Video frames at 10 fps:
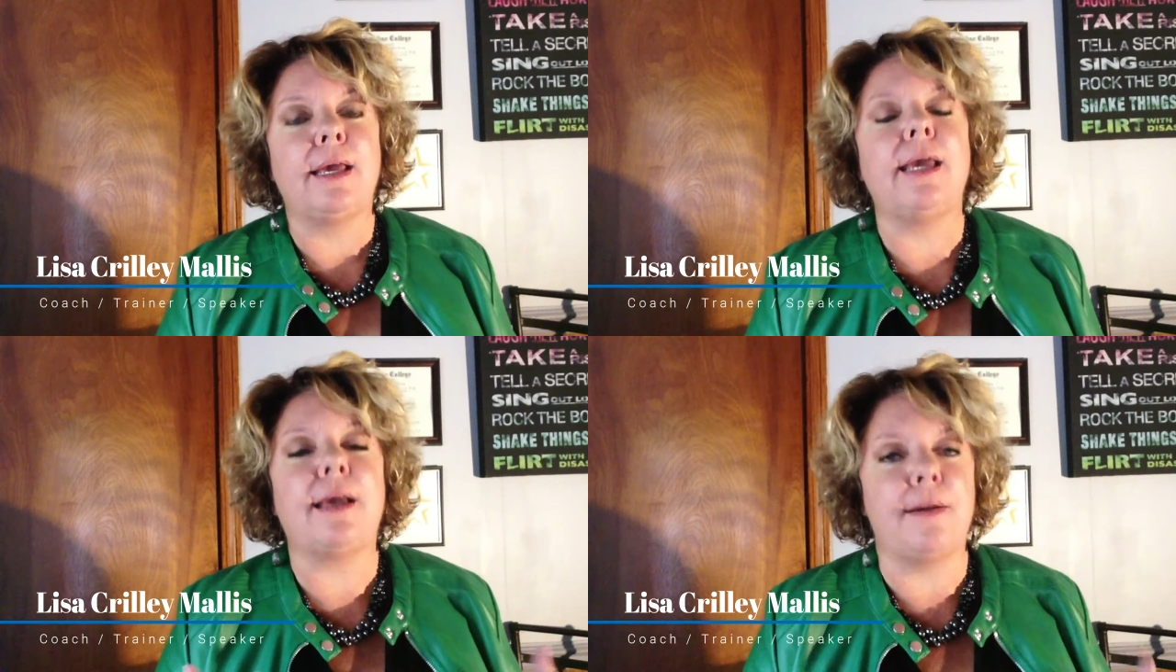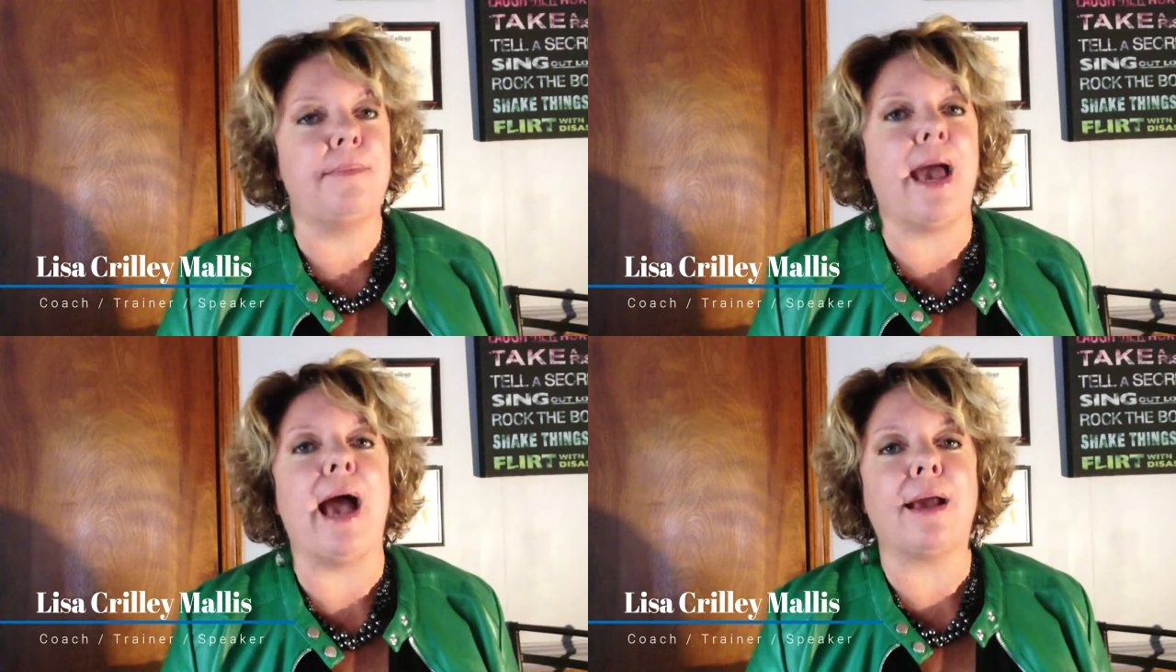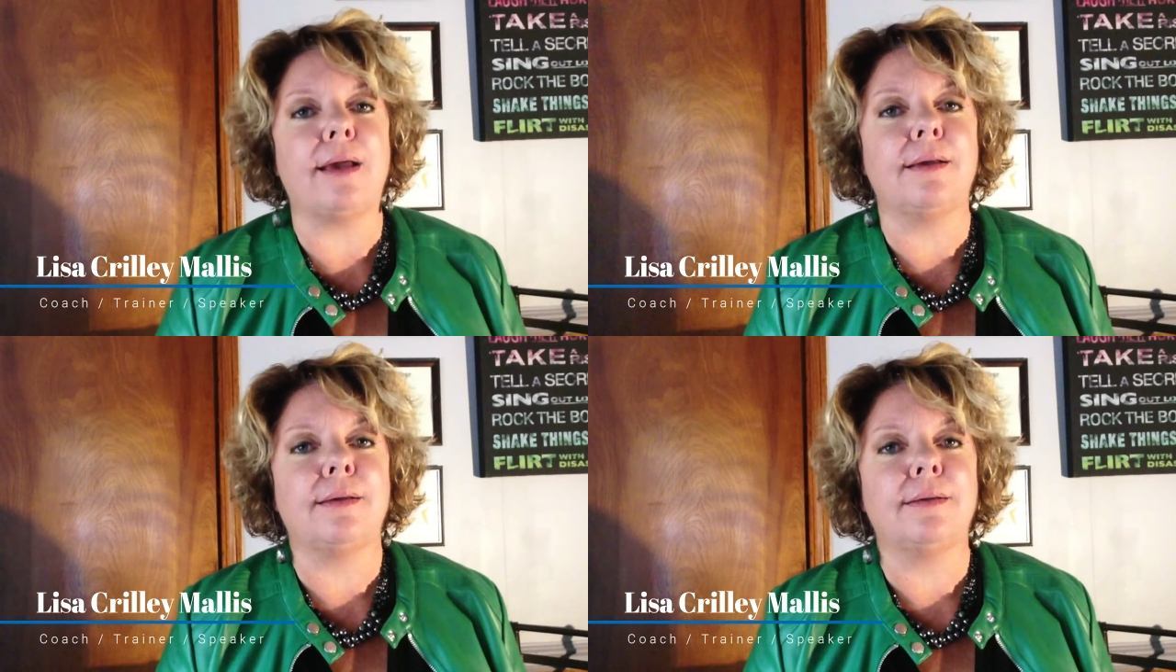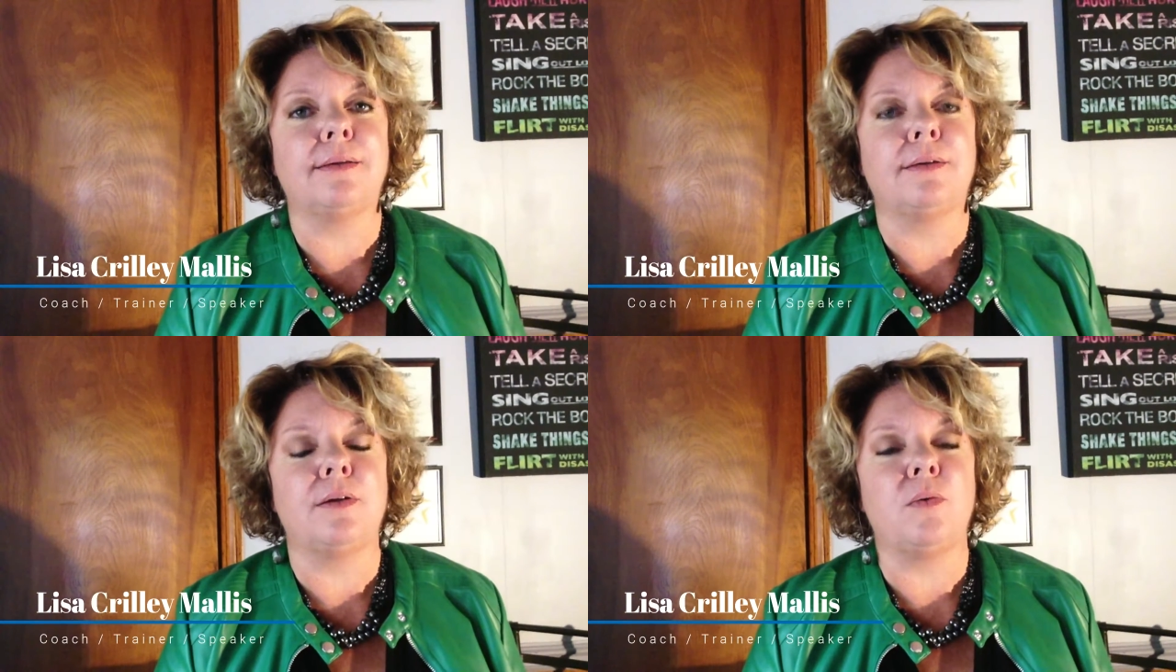and come back
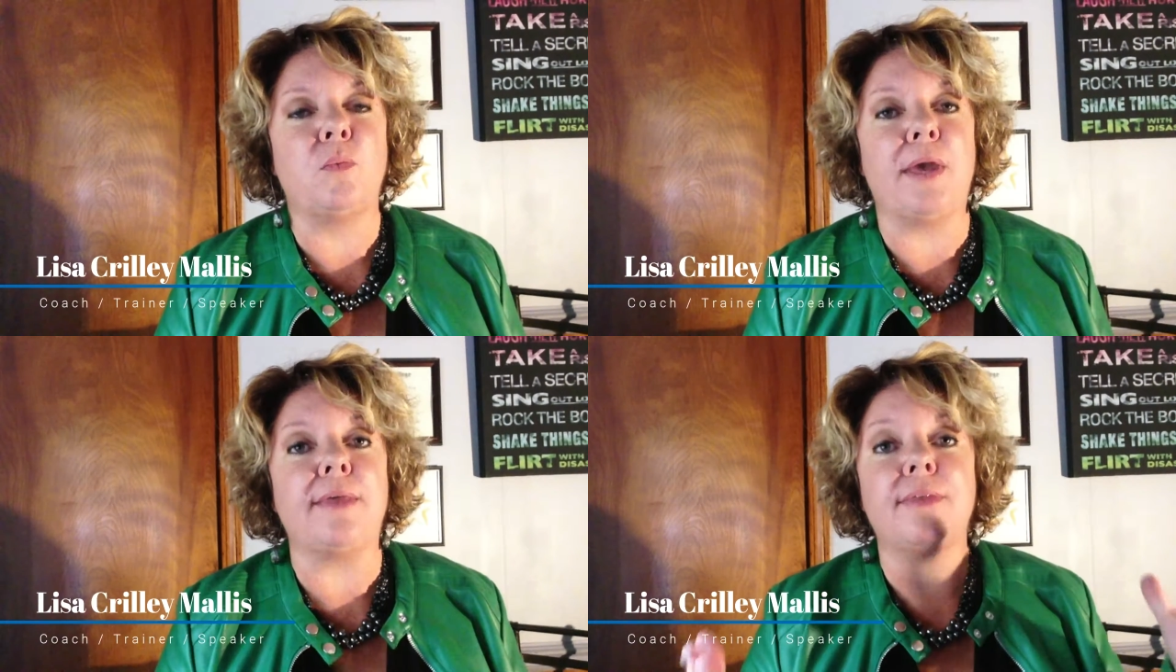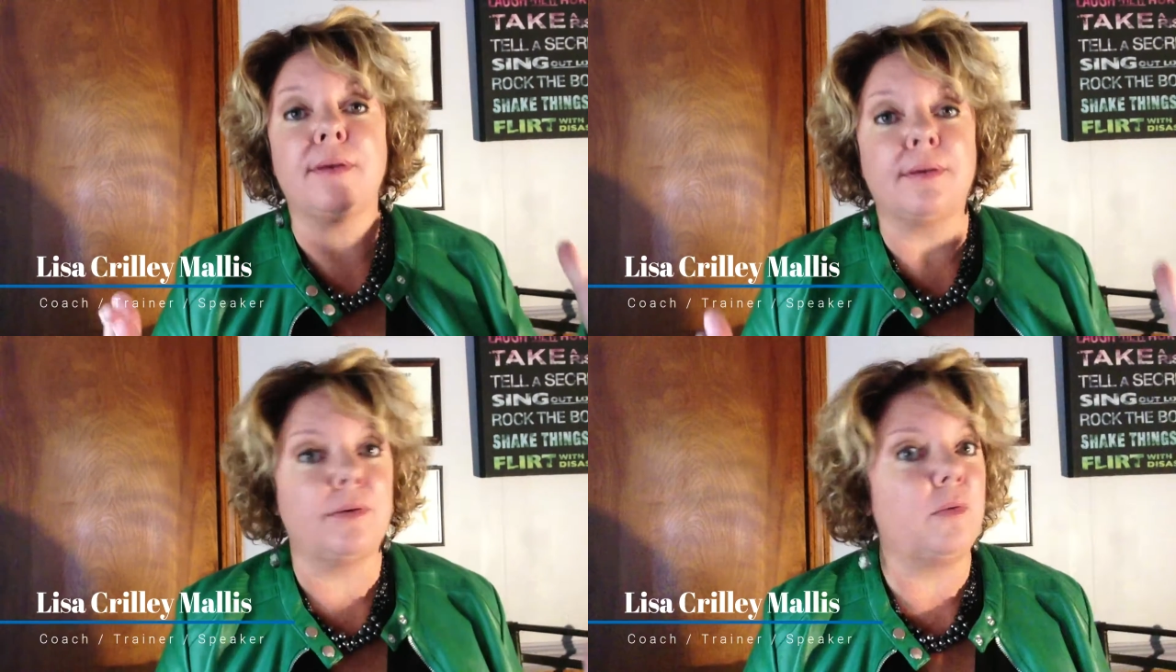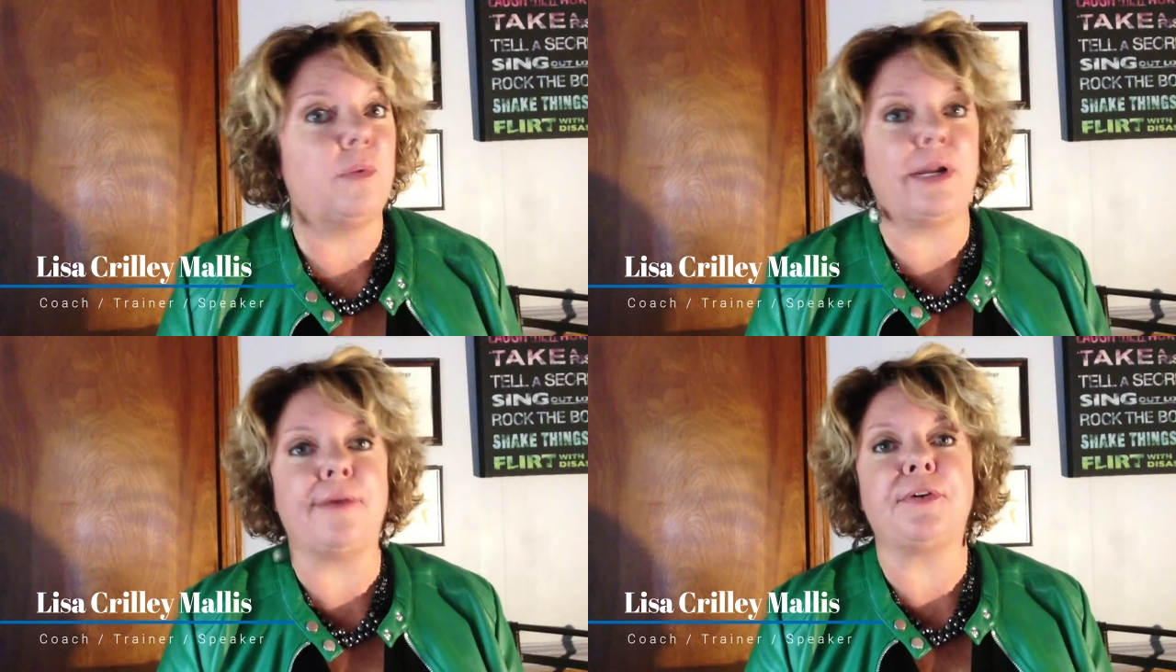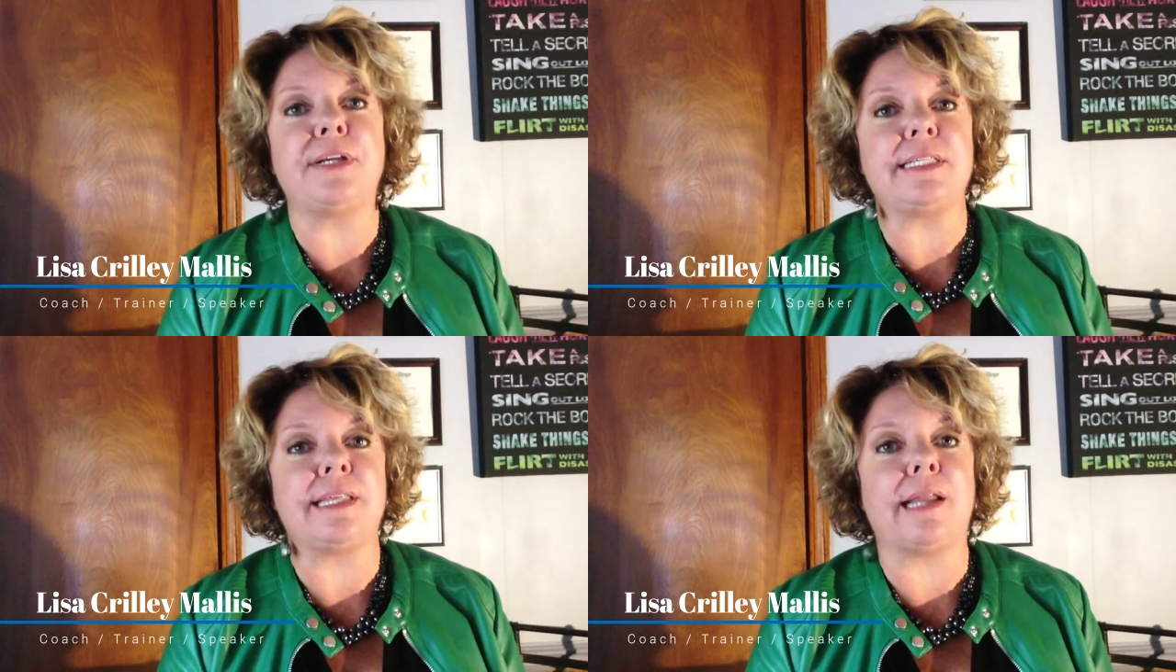with whatever it
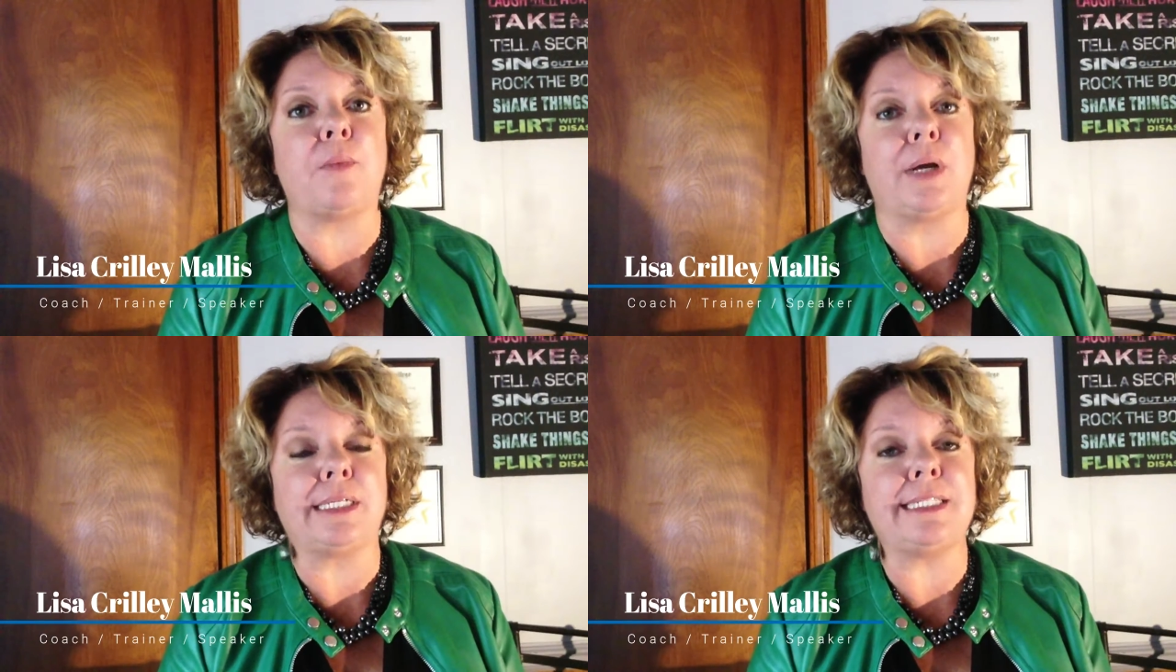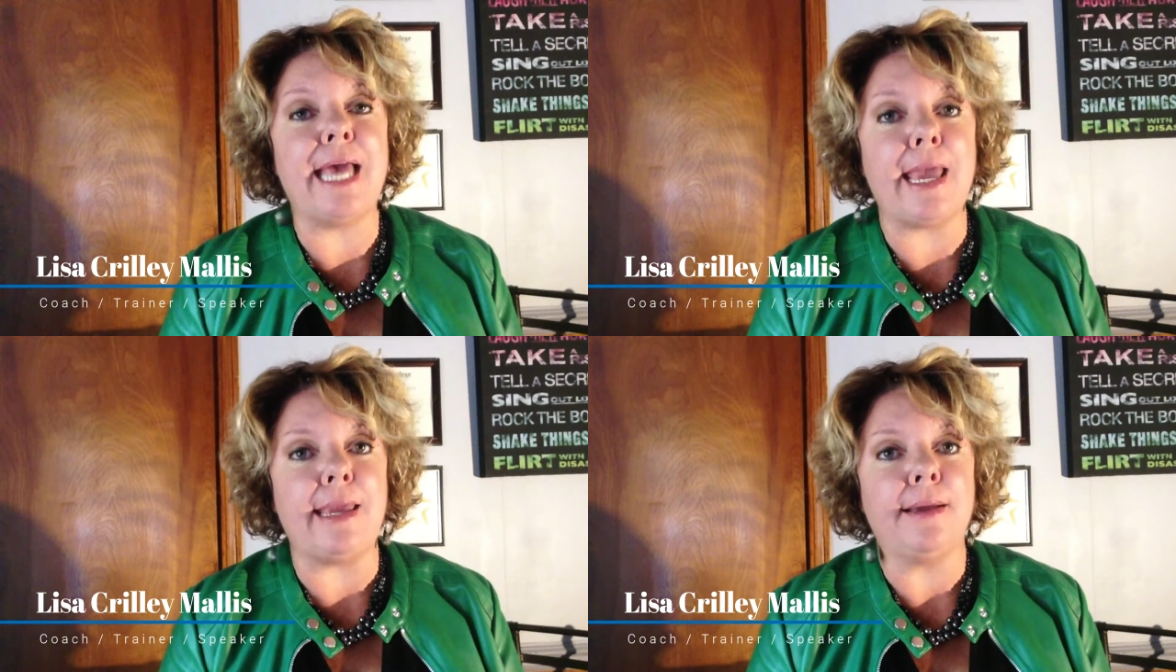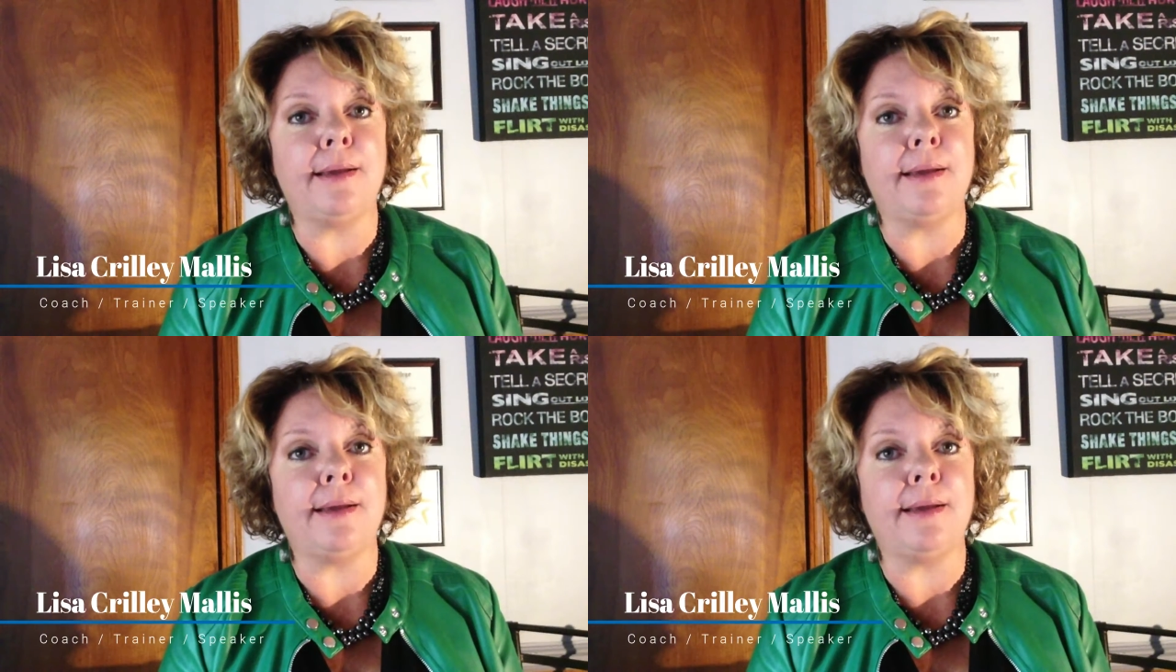is that I want to say.